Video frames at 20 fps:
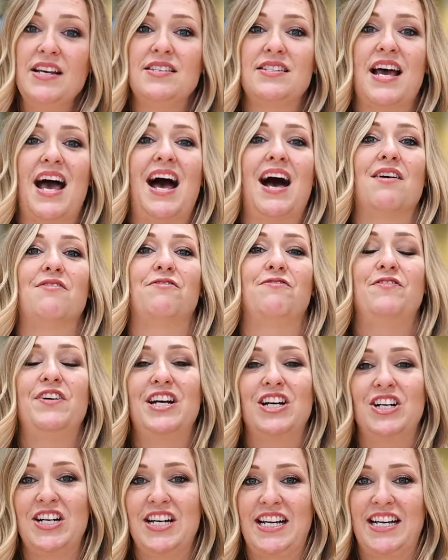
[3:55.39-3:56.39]
to have
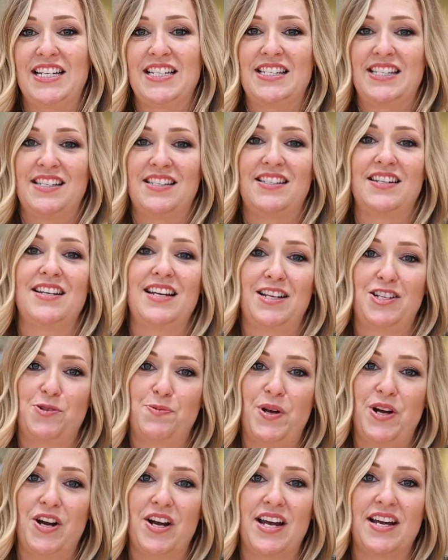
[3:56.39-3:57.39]
very consistent
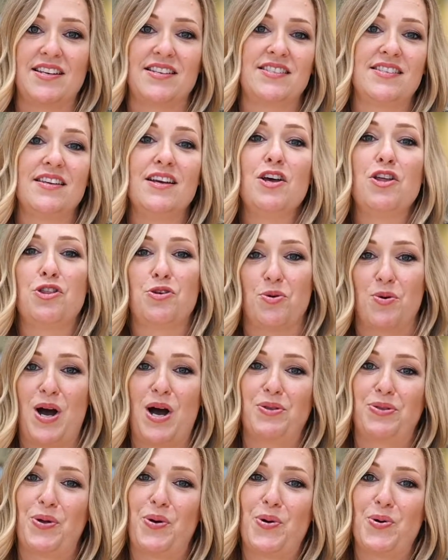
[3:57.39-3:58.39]
experience
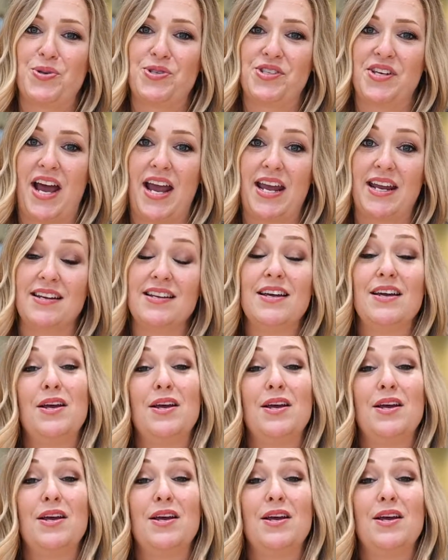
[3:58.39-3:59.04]
throughout the whole site.